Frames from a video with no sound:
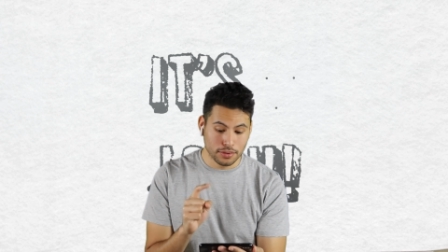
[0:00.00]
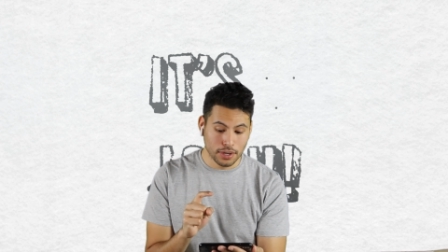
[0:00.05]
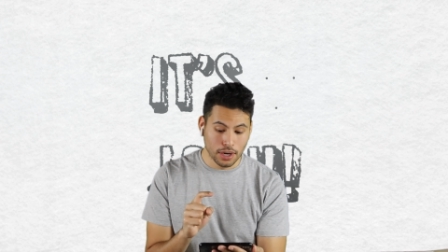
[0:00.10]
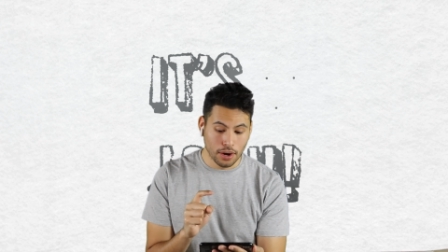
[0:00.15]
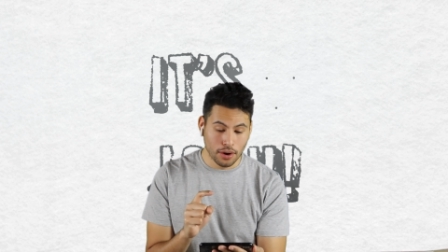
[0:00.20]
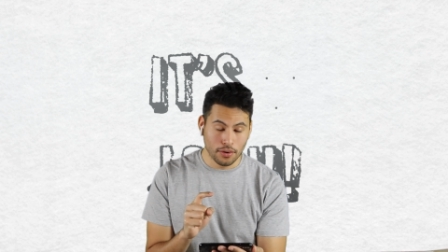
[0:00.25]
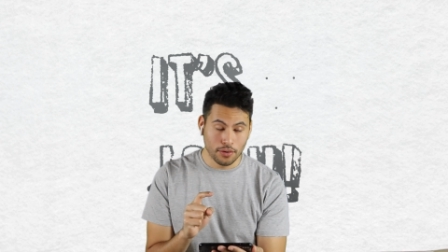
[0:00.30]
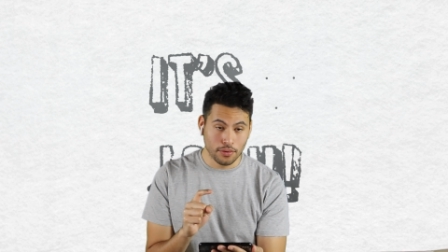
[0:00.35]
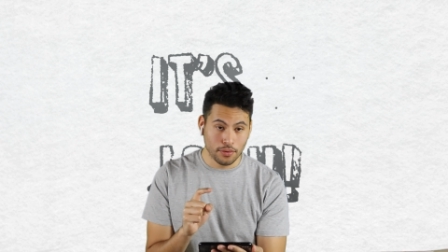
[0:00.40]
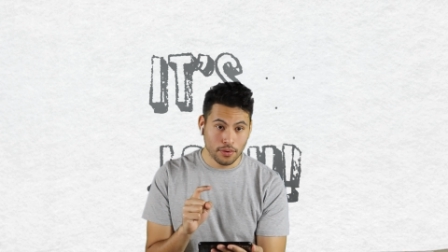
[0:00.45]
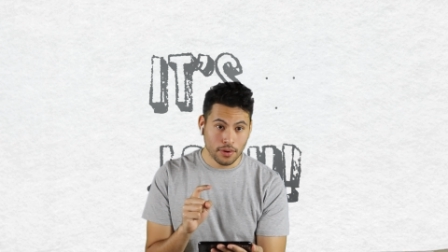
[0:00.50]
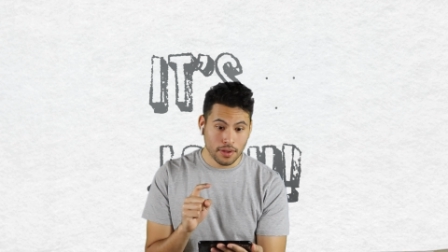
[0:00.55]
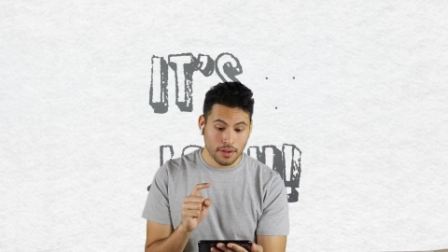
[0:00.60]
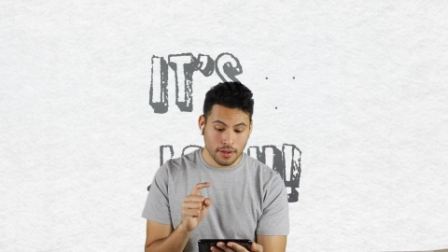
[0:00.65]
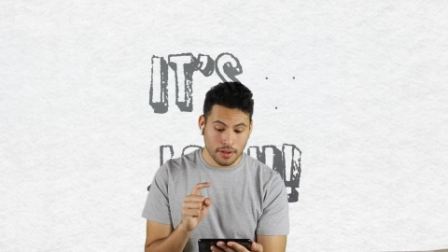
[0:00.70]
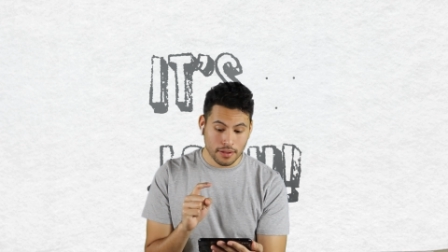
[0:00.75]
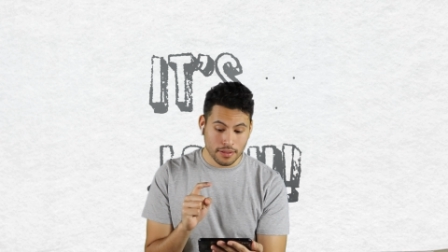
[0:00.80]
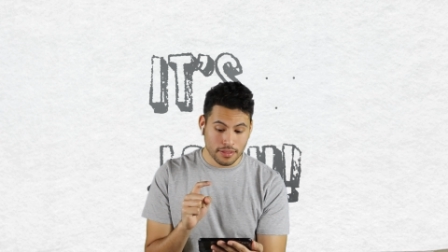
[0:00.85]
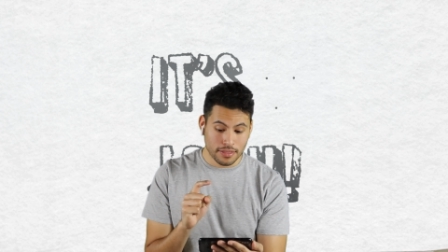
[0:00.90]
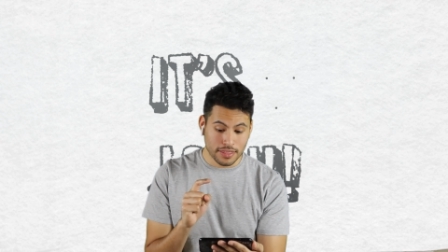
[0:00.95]
know
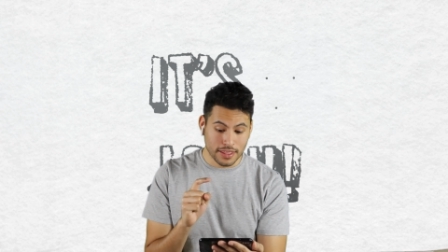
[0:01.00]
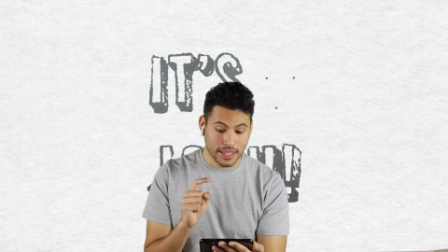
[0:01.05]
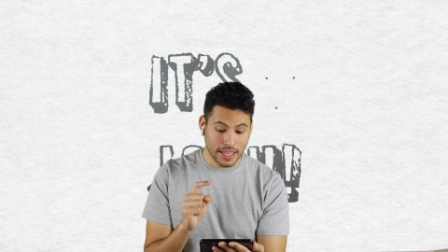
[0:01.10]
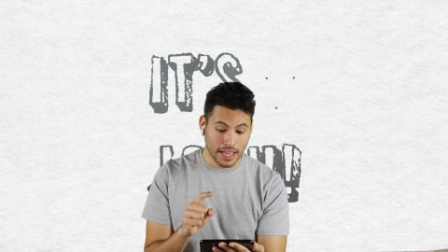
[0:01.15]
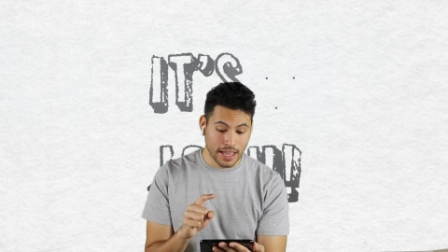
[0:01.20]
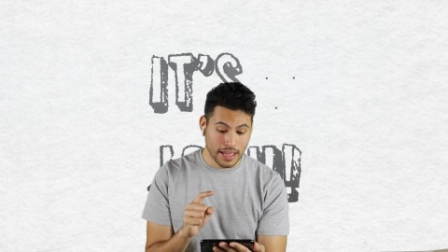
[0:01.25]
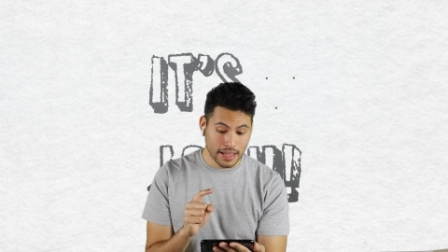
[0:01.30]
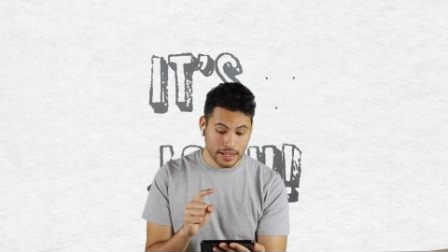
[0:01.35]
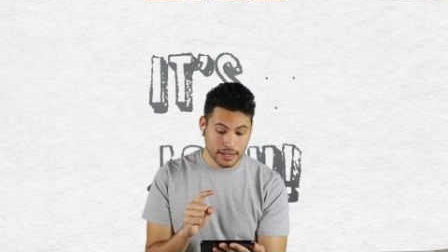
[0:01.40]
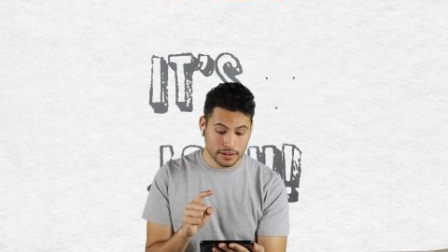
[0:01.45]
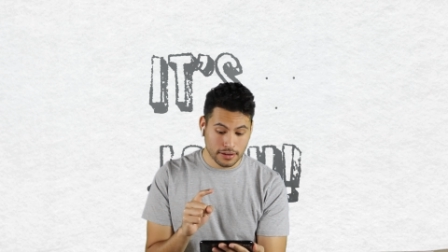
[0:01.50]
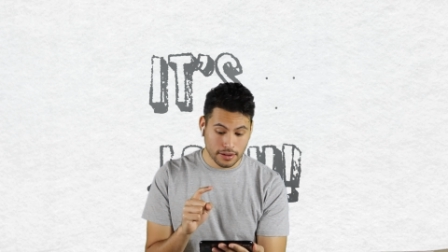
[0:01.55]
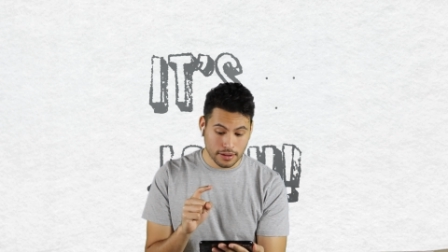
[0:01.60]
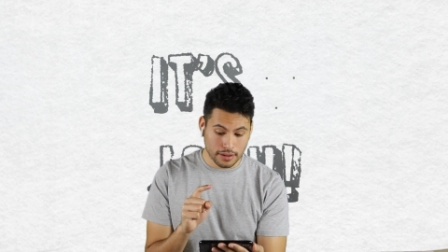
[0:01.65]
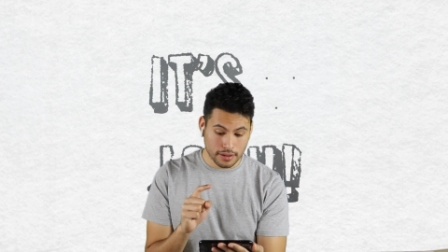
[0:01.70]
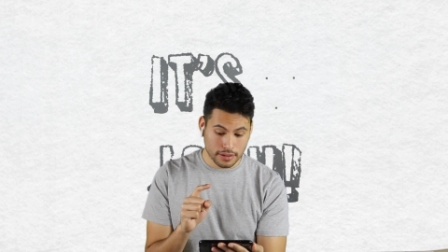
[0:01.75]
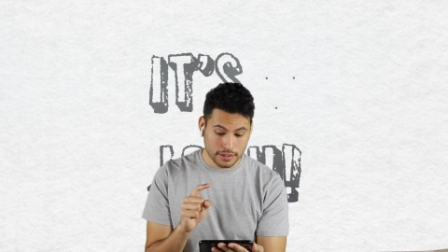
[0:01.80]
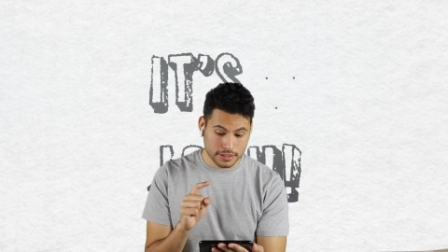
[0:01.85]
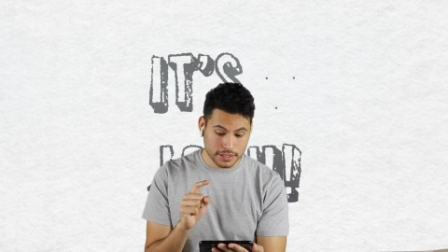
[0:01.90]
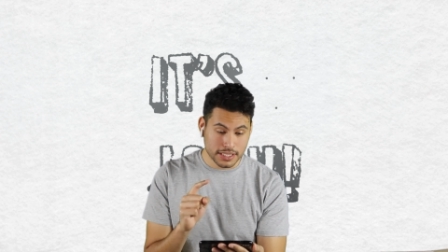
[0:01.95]
the end
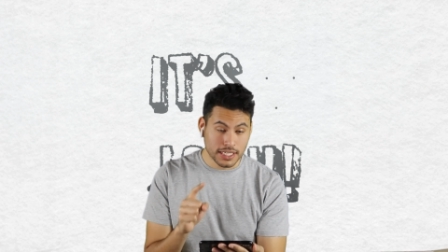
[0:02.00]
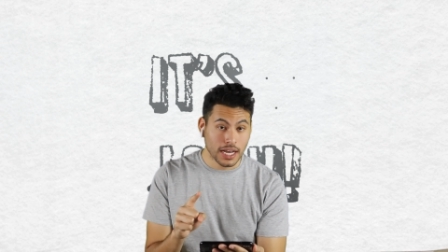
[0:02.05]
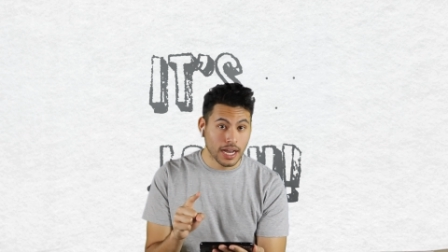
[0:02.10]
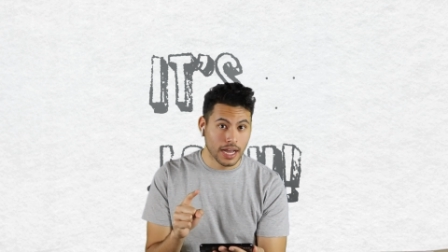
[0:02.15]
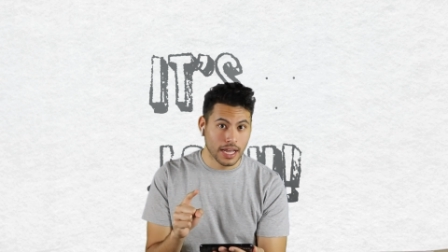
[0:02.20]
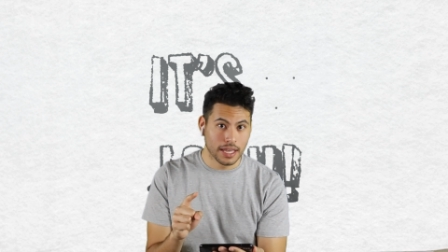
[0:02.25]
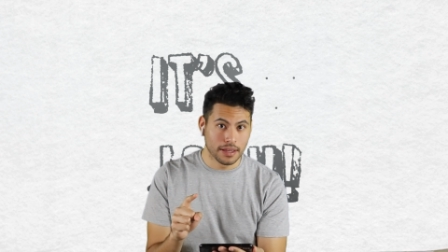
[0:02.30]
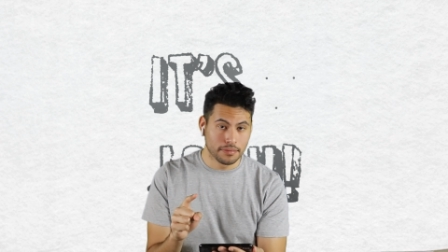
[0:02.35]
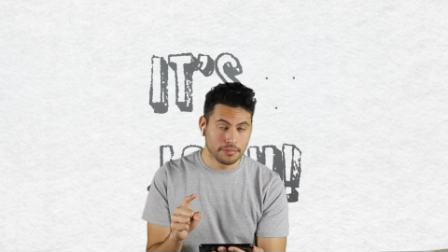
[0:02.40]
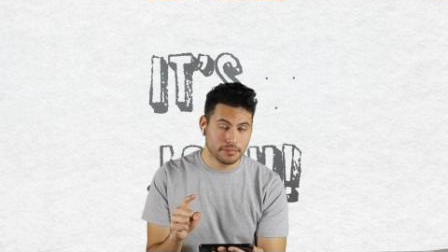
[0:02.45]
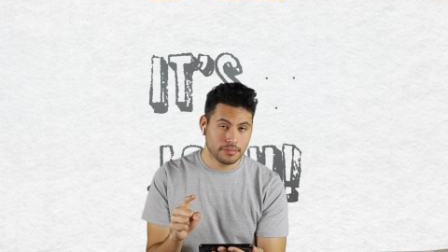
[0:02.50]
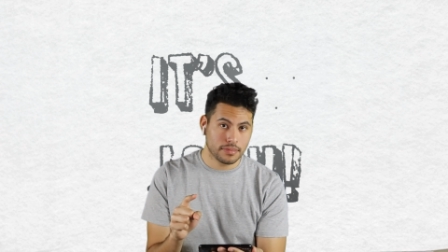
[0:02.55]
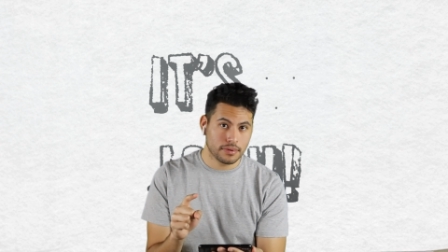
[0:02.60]
time.